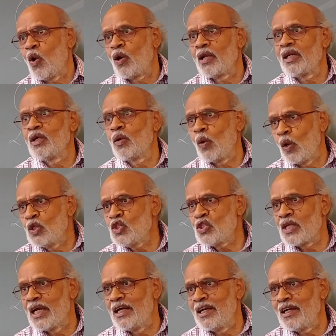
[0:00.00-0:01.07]
ordering
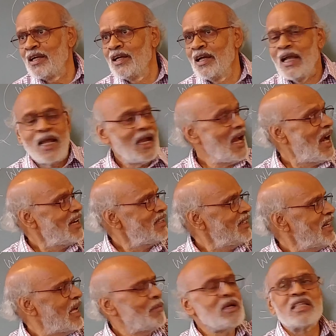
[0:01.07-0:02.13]
constant and the
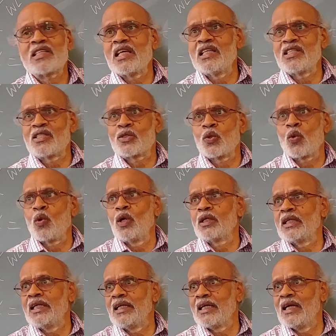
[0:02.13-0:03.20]
dimensions, so-called
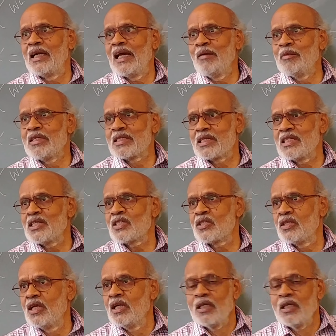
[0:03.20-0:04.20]
critical dimensions,